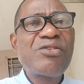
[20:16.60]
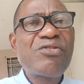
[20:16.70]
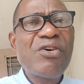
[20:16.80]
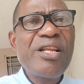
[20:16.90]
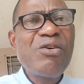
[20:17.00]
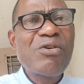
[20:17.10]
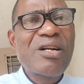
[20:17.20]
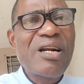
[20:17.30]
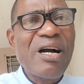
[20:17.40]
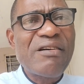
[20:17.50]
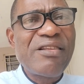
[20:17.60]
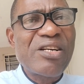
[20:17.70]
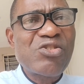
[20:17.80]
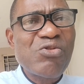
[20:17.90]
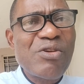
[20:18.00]
drawing those graphs
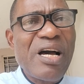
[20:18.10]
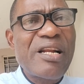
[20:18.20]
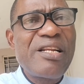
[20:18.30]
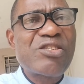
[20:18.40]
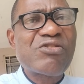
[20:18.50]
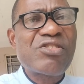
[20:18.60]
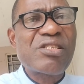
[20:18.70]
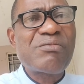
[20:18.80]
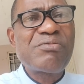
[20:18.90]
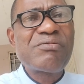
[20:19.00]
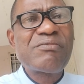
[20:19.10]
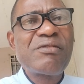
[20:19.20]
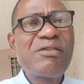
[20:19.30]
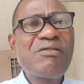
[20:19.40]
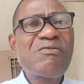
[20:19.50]
that show that relationship
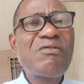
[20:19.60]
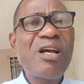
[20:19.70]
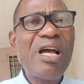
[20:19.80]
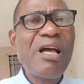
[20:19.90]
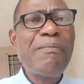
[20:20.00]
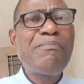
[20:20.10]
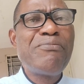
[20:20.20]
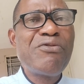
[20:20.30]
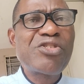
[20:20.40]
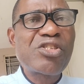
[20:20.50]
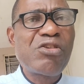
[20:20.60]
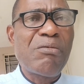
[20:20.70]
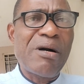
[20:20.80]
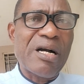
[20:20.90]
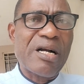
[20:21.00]
will help boost
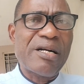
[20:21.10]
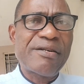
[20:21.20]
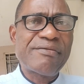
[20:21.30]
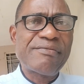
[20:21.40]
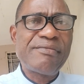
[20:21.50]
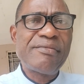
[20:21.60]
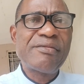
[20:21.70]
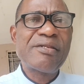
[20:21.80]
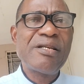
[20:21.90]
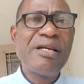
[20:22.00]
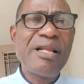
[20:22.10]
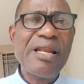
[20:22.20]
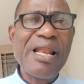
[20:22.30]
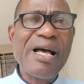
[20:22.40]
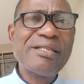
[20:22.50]
your mark.
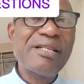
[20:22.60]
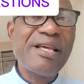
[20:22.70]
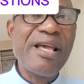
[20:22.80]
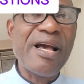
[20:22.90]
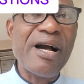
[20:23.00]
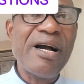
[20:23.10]
Lastly here,